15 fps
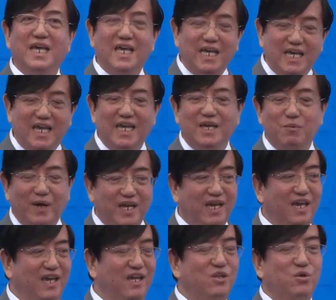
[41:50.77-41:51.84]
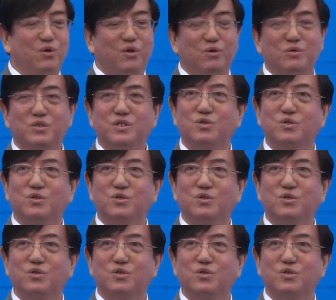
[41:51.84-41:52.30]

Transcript: when he introduced